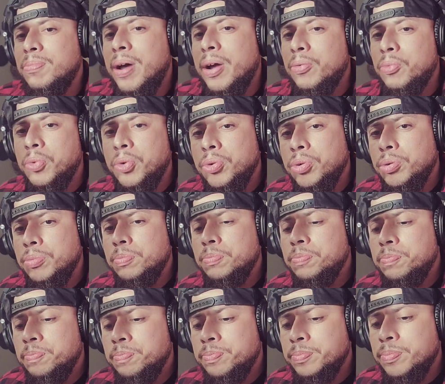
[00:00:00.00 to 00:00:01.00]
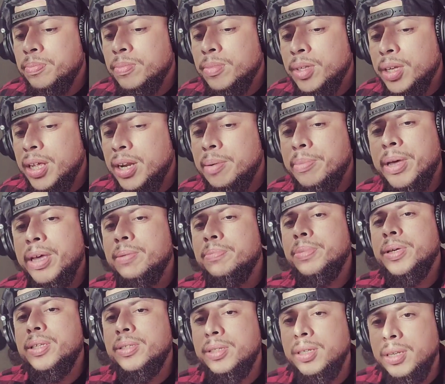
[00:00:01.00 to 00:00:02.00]
my room and I make
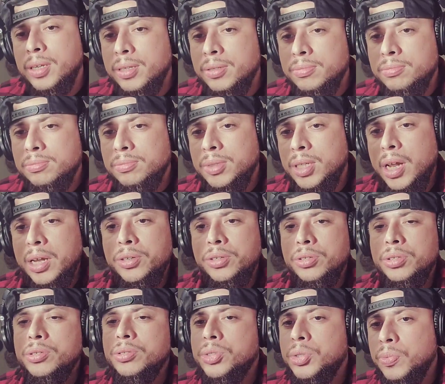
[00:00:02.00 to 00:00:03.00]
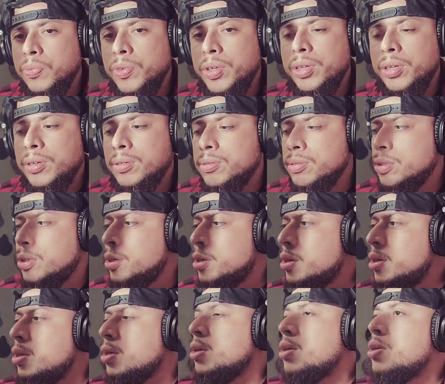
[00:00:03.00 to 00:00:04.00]
beats in it and I do YouTube videos.
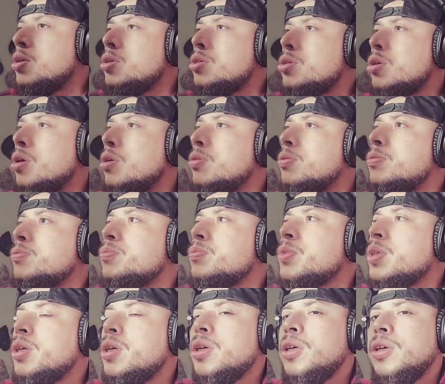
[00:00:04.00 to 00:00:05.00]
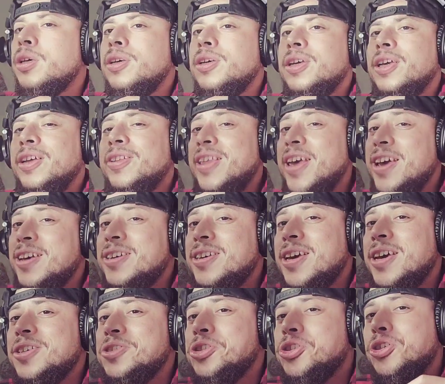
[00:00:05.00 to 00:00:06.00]
So in that
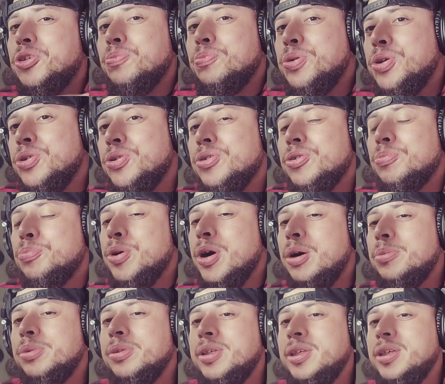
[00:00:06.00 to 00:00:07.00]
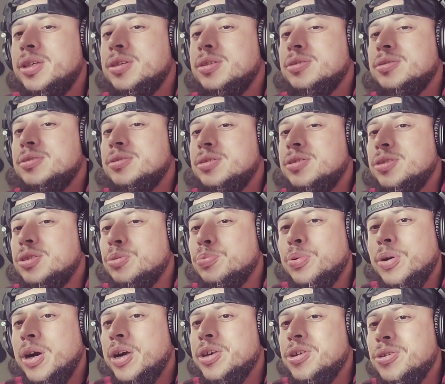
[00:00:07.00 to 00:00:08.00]
case, your computer you probably
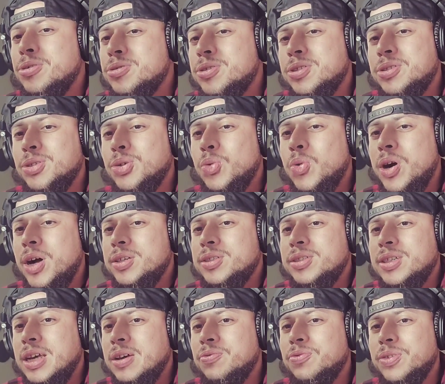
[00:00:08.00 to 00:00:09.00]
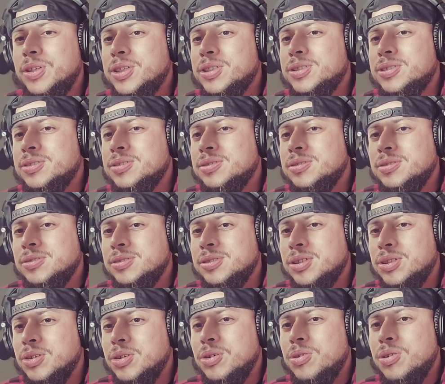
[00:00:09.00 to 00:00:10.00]
use it to watch Netflix,
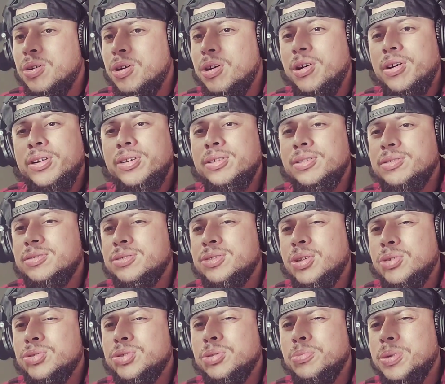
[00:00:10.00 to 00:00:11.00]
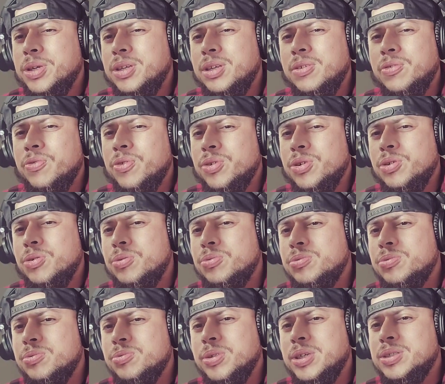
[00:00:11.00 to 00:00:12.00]
to go on social media for
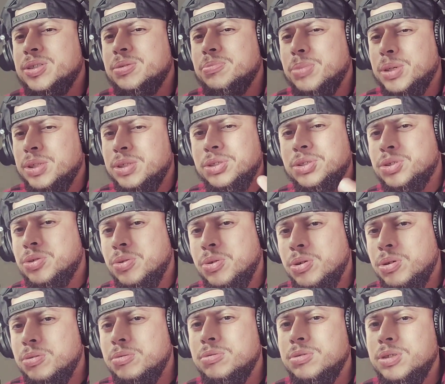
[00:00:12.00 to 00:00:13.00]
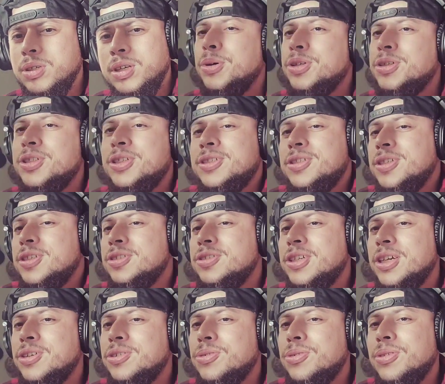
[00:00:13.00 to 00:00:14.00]
no reason but to scroll. But just in
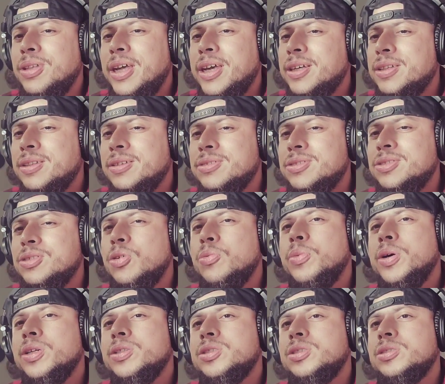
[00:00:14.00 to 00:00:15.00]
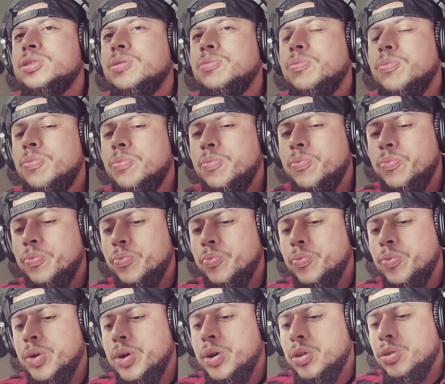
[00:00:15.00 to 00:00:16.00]
general, like there
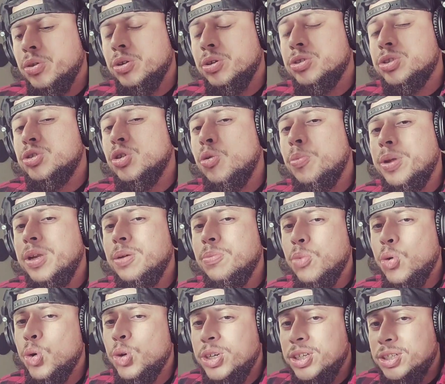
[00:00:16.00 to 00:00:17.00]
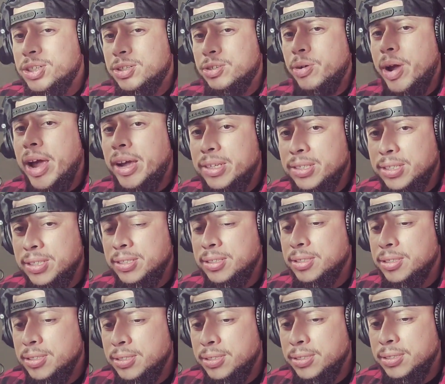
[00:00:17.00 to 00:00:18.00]
are so many more
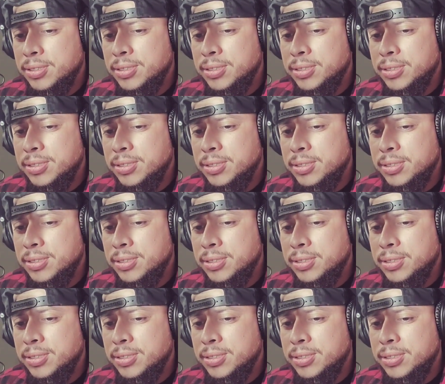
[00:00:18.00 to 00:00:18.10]
distractions.